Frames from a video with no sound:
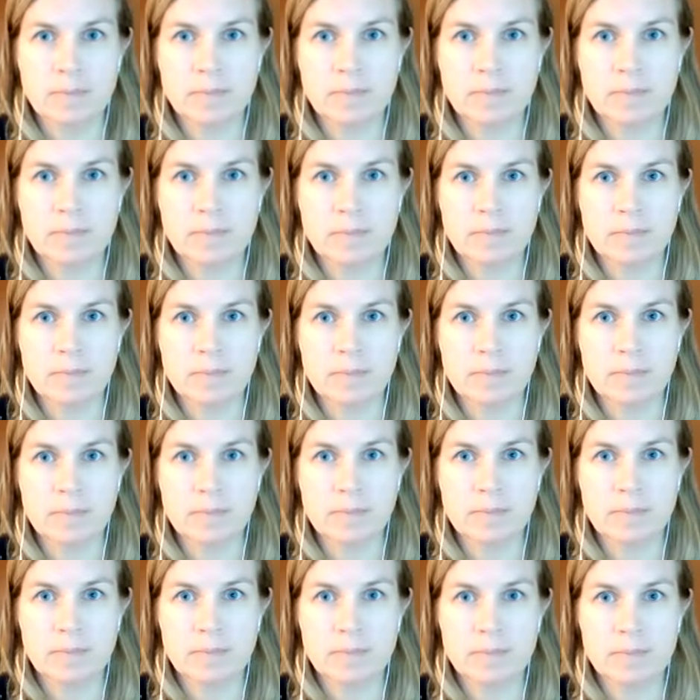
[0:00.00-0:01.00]

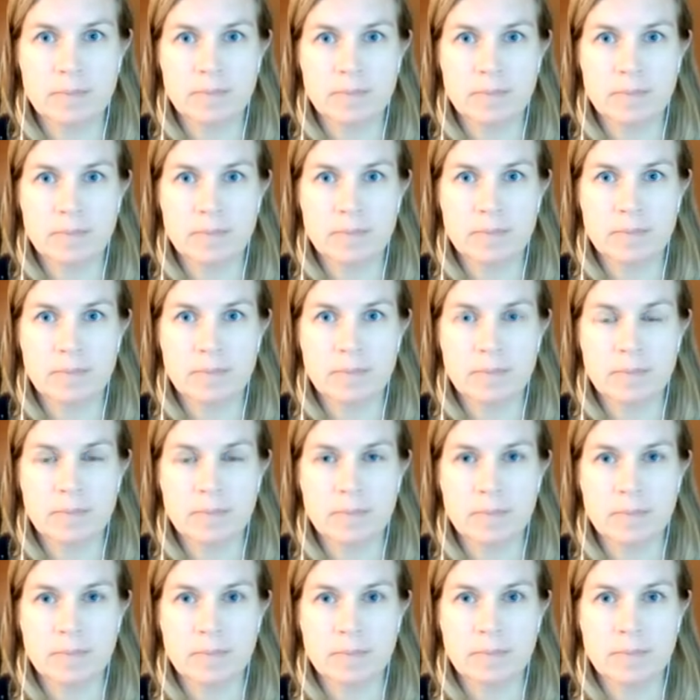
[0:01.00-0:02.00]

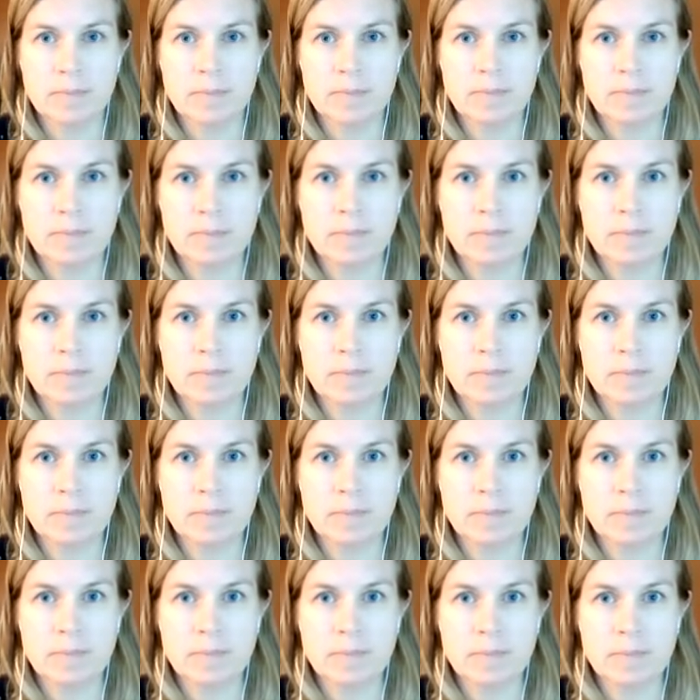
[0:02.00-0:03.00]

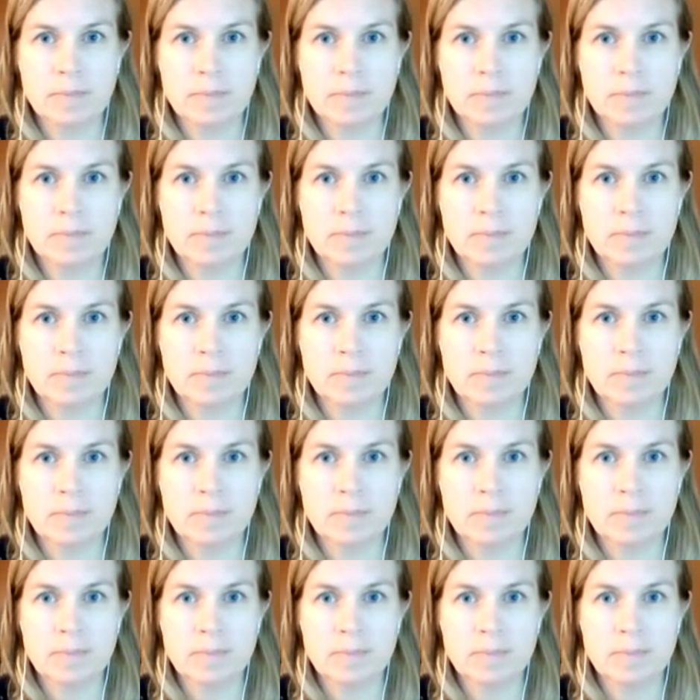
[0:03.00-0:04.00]

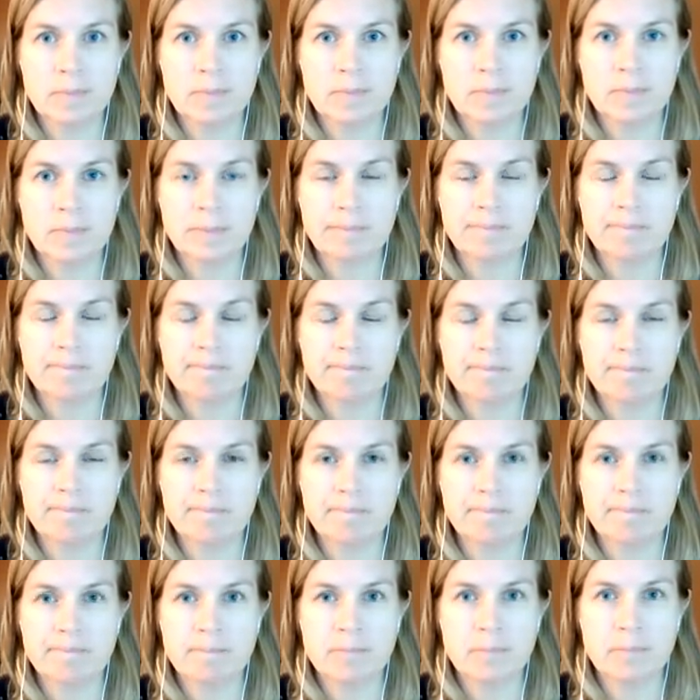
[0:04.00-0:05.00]

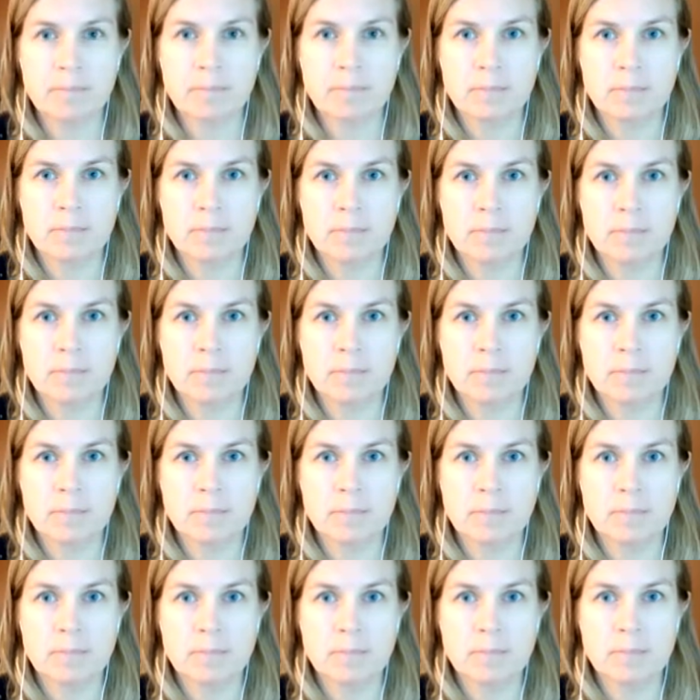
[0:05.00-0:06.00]

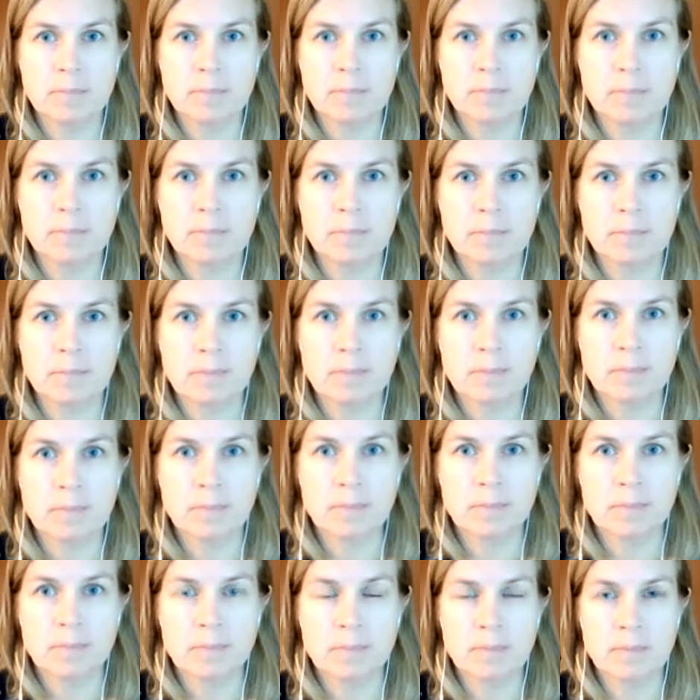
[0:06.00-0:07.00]

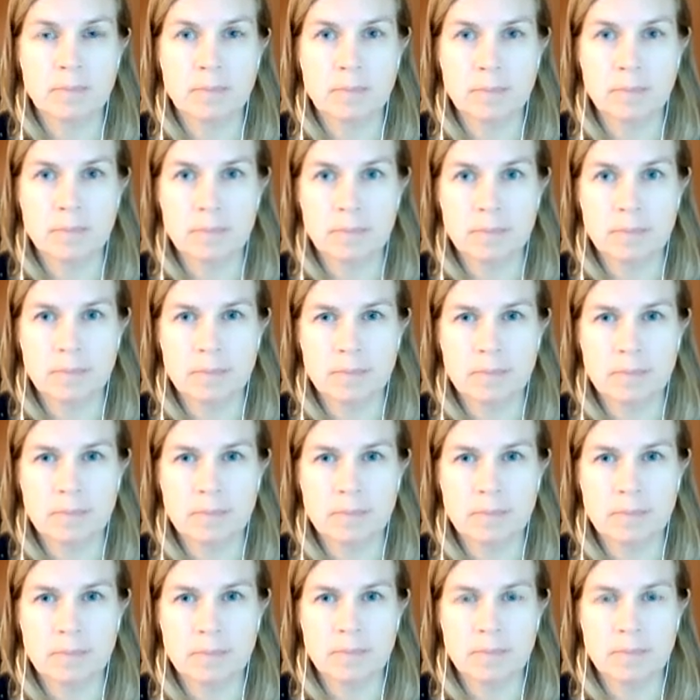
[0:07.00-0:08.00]
[no speech]